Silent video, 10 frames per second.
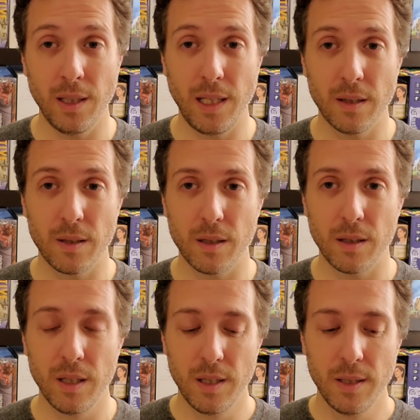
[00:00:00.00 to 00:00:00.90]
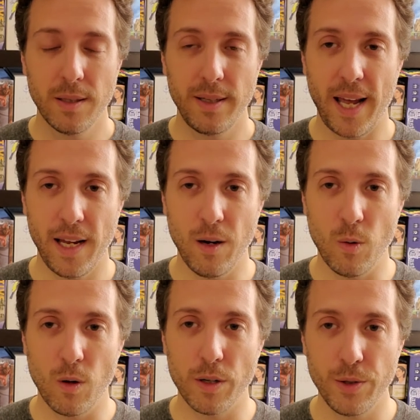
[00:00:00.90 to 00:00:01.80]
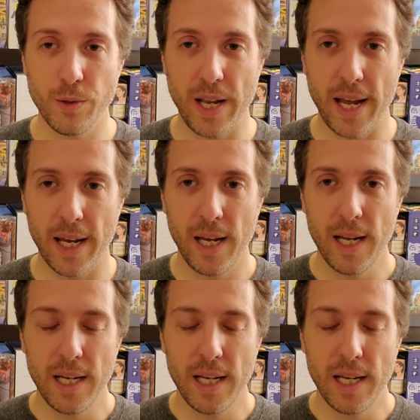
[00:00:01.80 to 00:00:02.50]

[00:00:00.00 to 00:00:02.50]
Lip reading: either today or Tuesday.